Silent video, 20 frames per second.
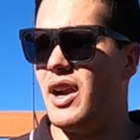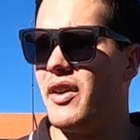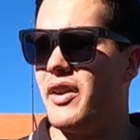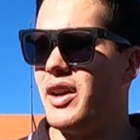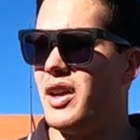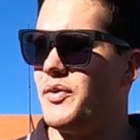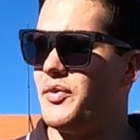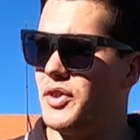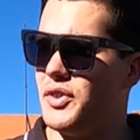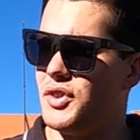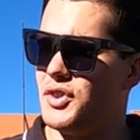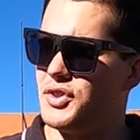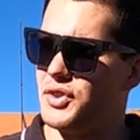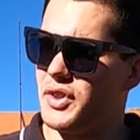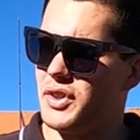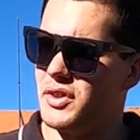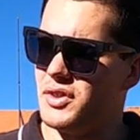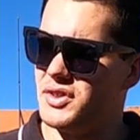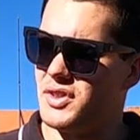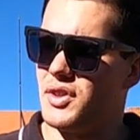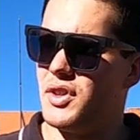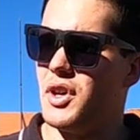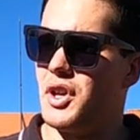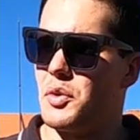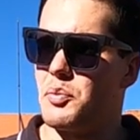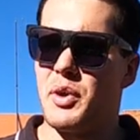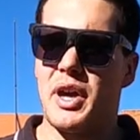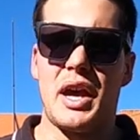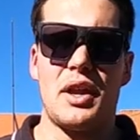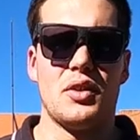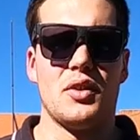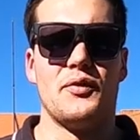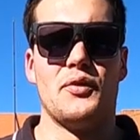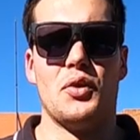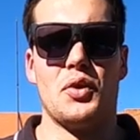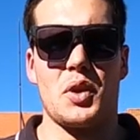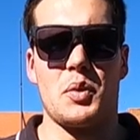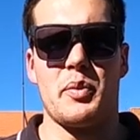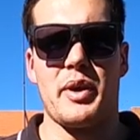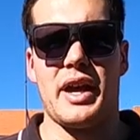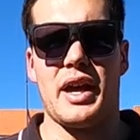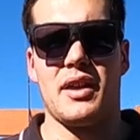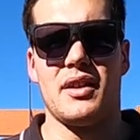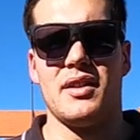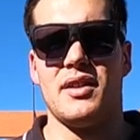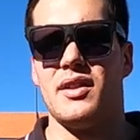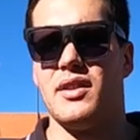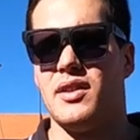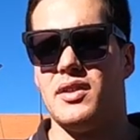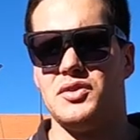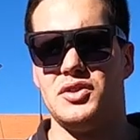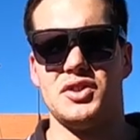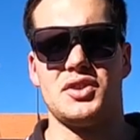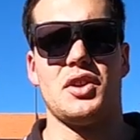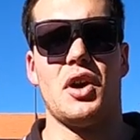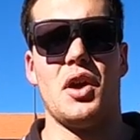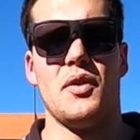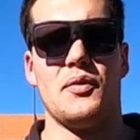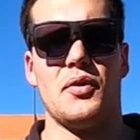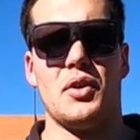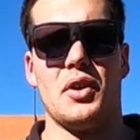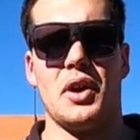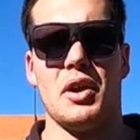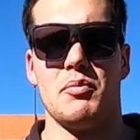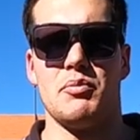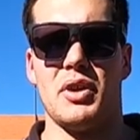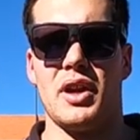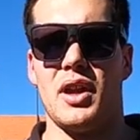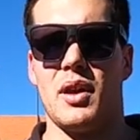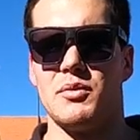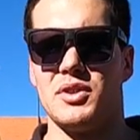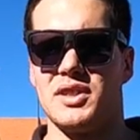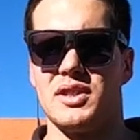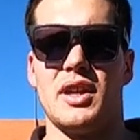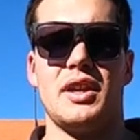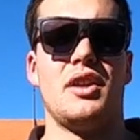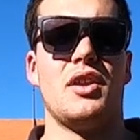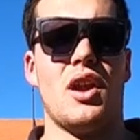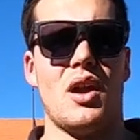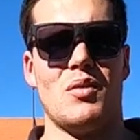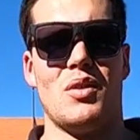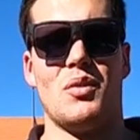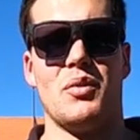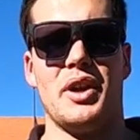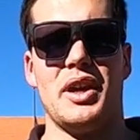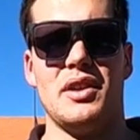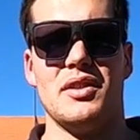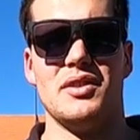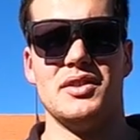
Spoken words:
area, if you usually use 30 pound or 40 pound, just go for it. But I'm just letting you know what we